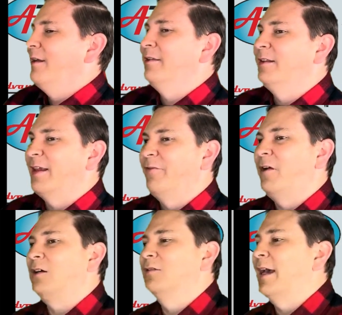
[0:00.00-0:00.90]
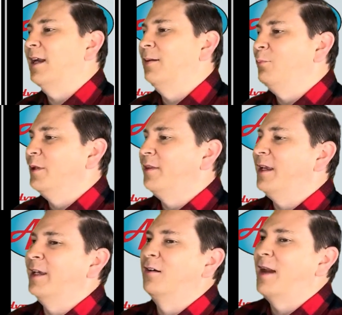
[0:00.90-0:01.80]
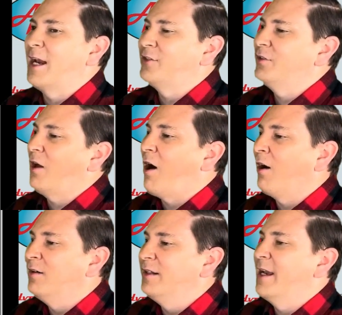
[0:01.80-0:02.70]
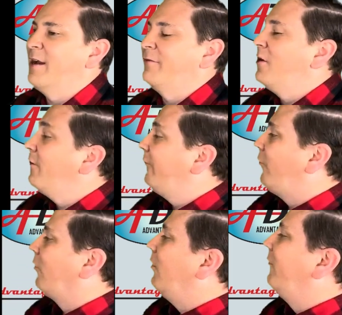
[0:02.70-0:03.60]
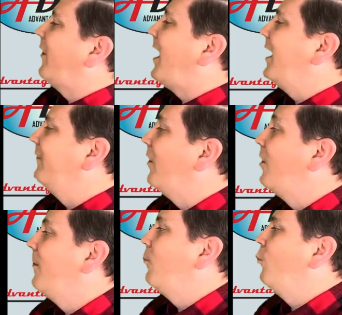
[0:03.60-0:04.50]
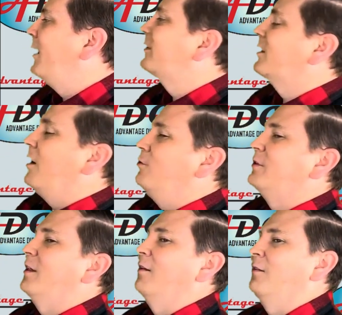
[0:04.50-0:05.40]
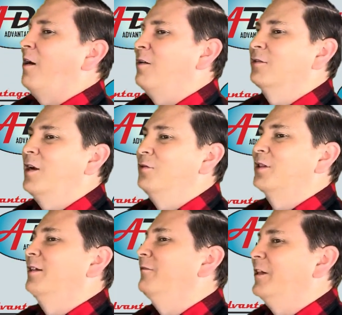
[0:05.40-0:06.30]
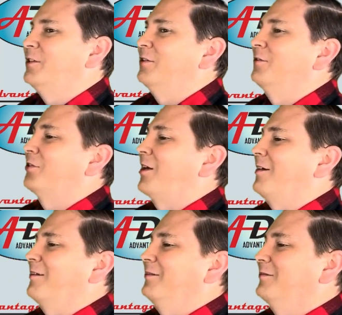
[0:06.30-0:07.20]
And then they followed that up with the International RDF 405 West Coast Long Nose Conventional Truck.